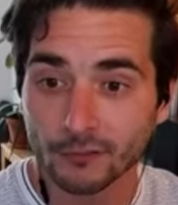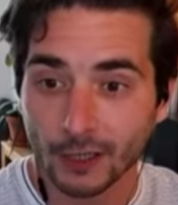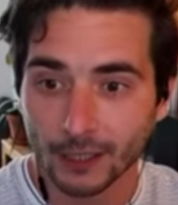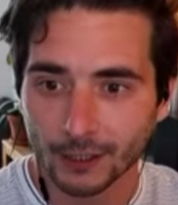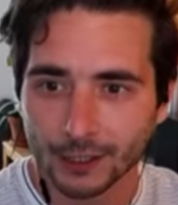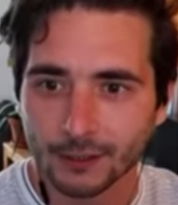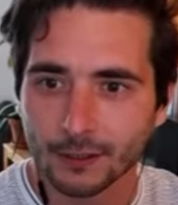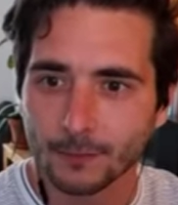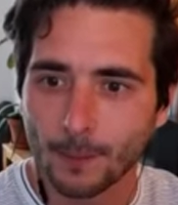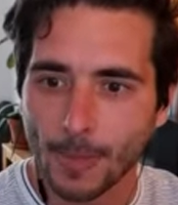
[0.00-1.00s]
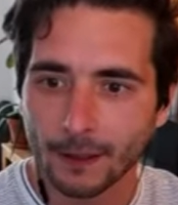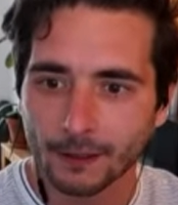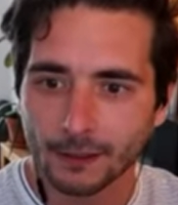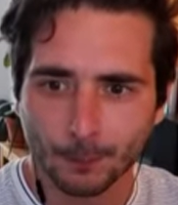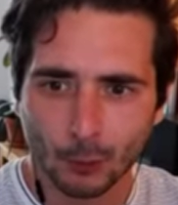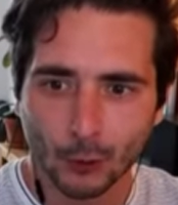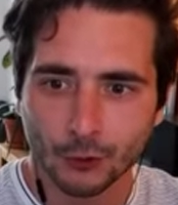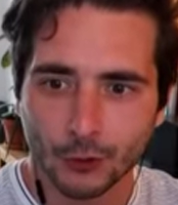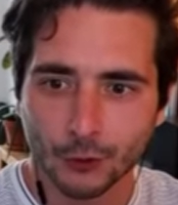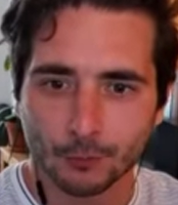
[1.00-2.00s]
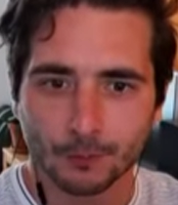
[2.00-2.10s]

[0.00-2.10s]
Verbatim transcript: art, the approach,